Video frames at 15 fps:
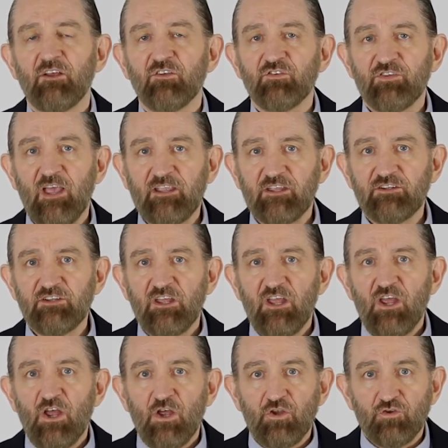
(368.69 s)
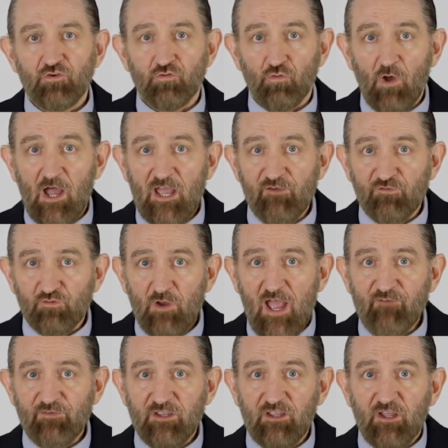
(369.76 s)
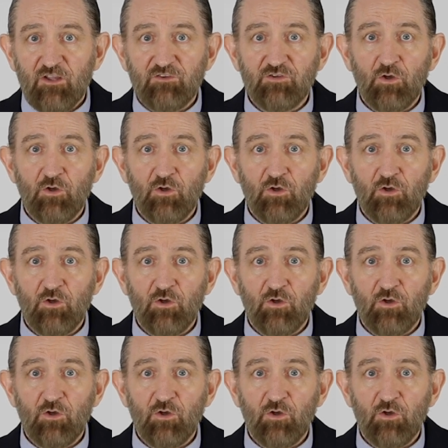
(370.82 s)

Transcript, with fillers: Second, drive traffic